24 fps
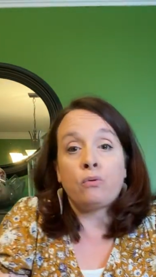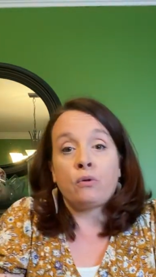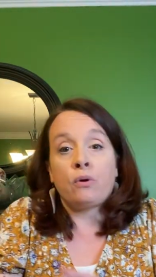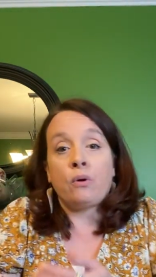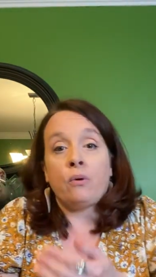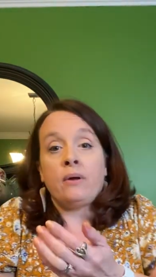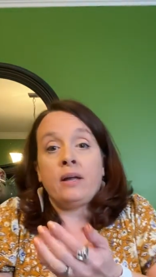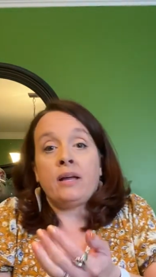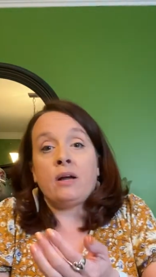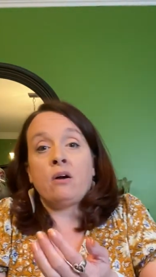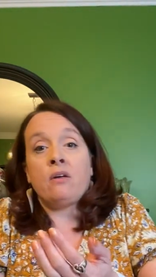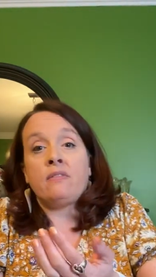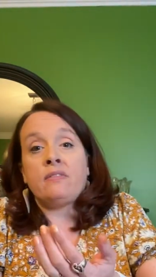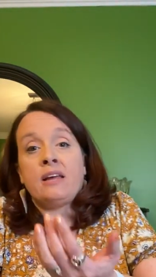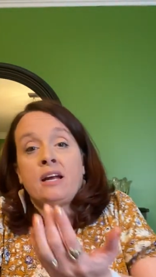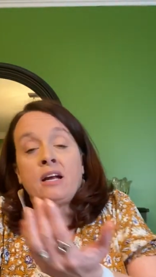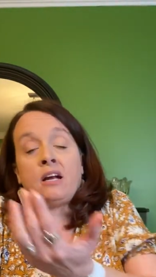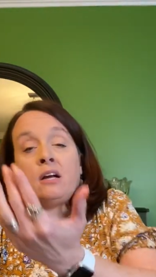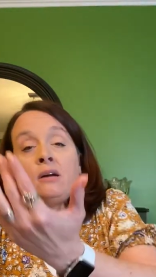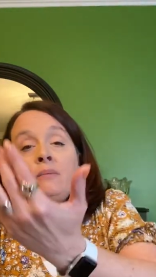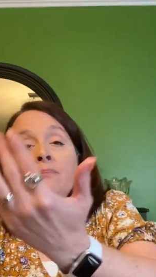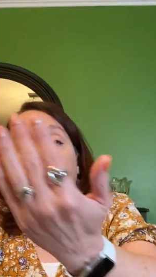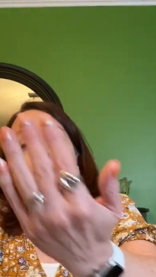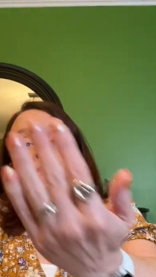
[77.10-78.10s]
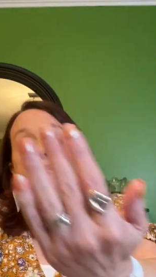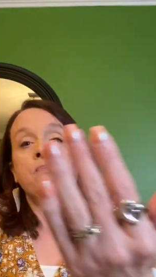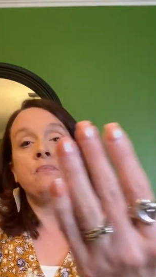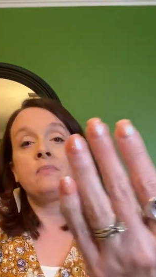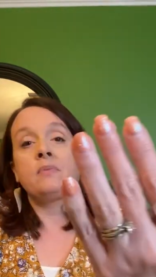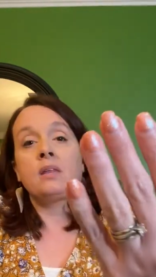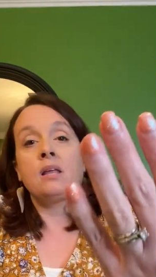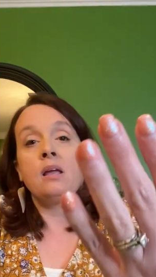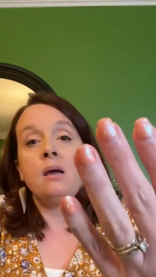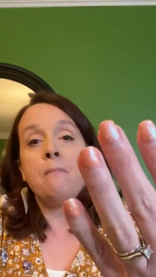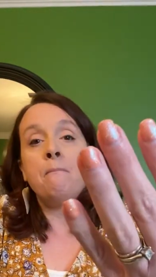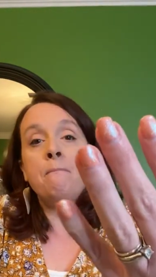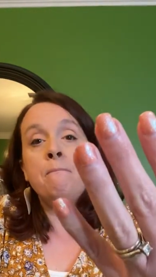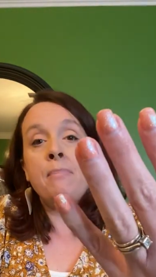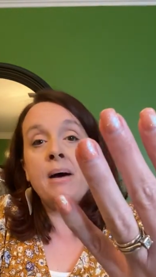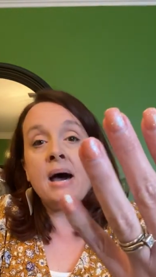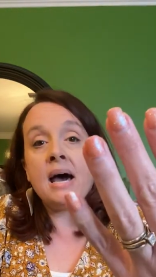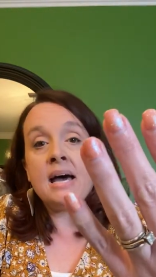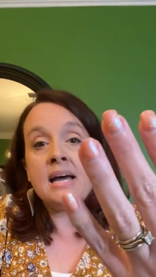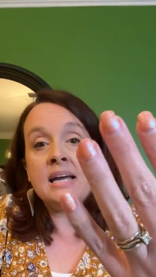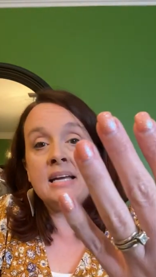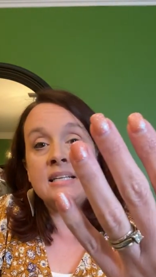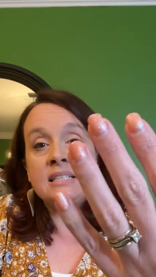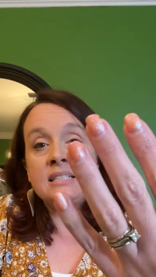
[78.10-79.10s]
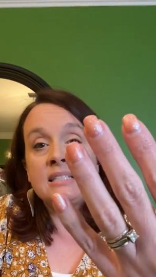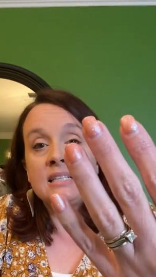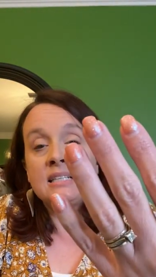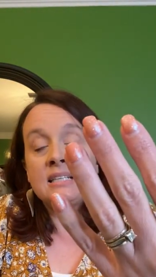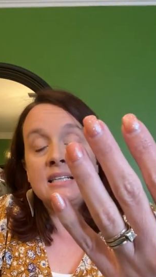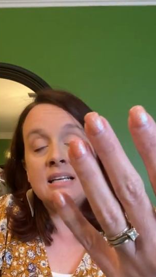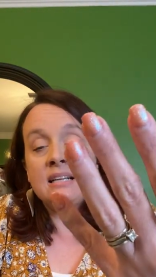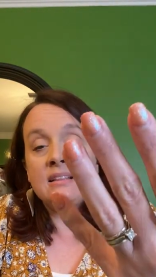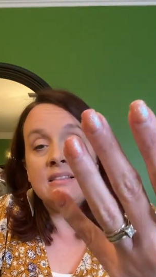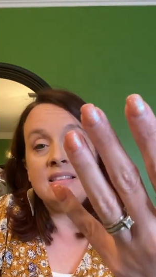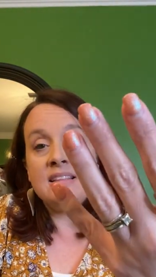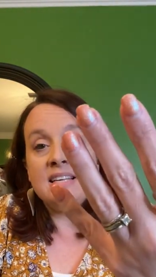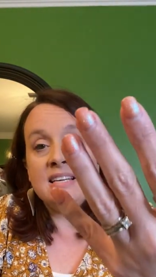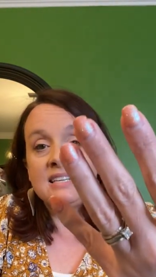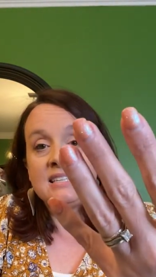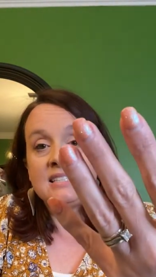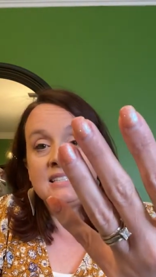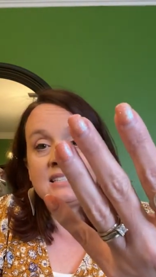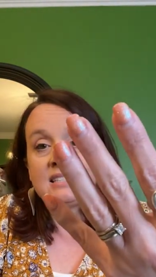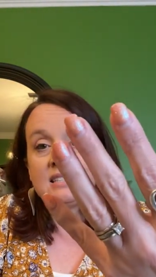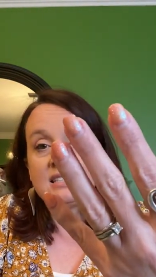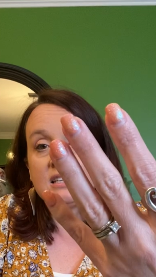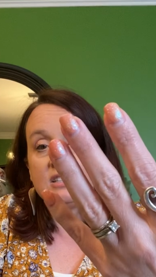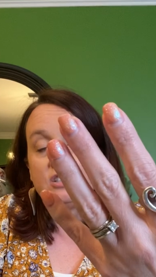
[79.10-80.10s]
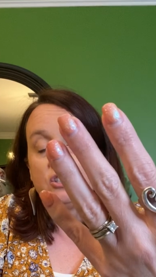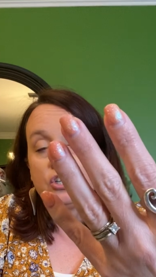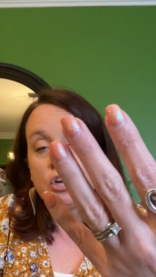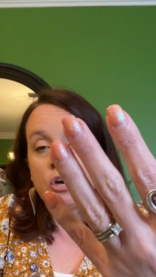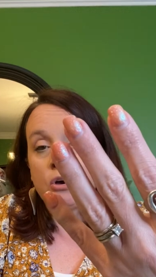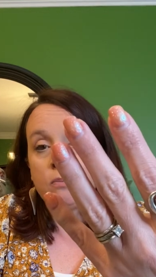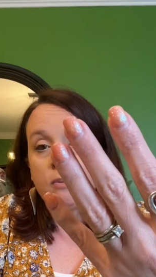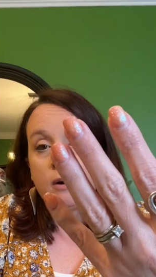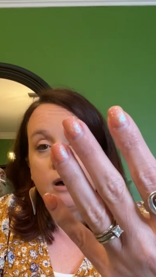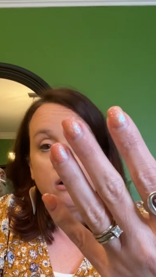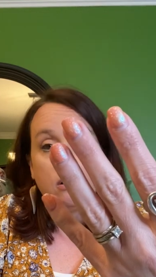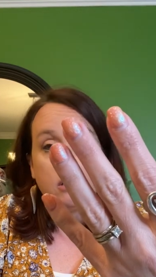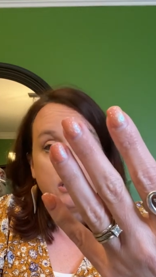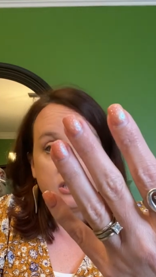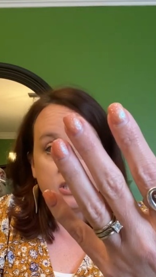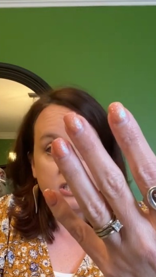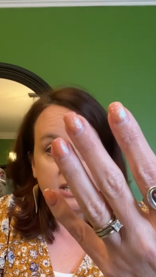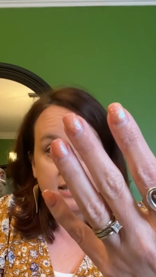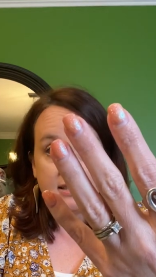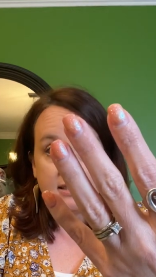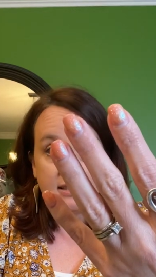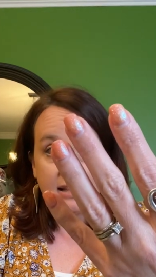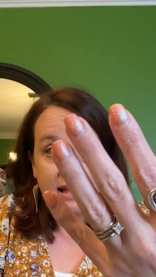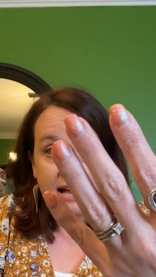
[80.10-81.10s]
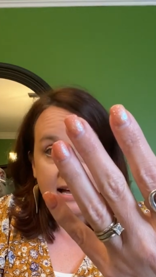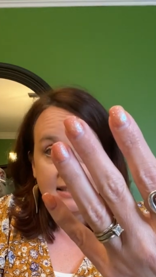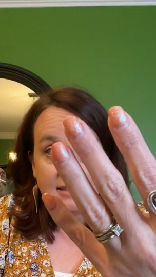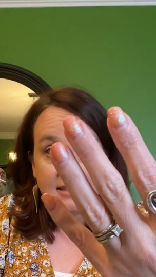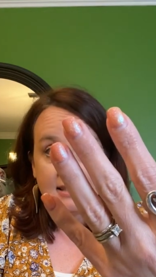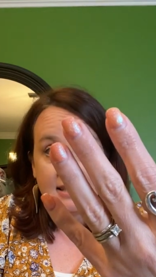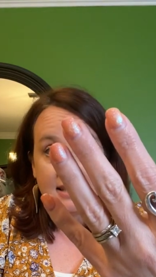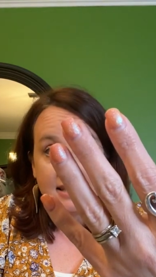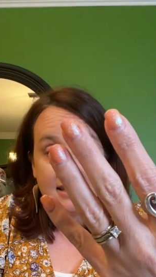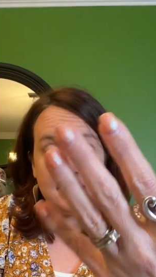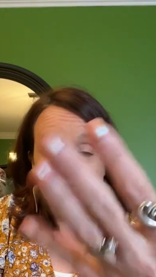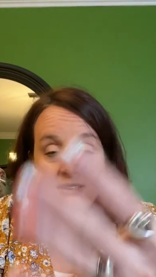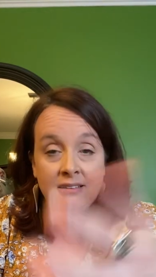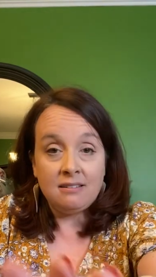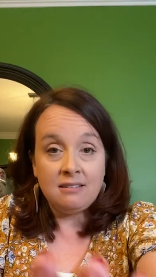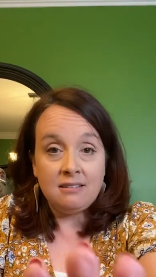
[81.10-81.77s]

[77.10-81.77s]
going on there, but this gel polish has lasted.